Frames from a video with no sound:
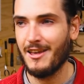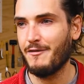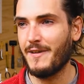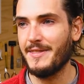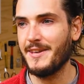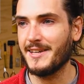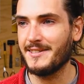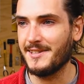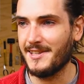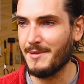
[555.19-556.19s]
Find the next
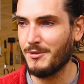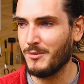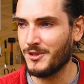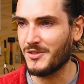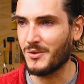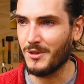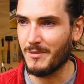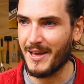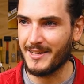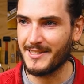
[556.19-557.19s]
example, which is all
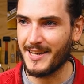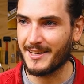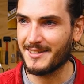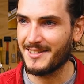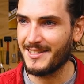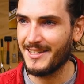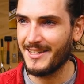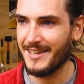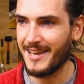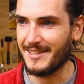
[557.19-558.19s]
about text,
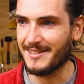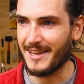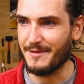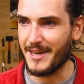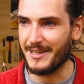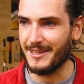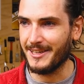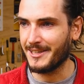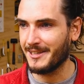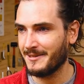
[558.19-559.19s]
and save that
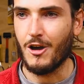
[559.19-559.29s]
link.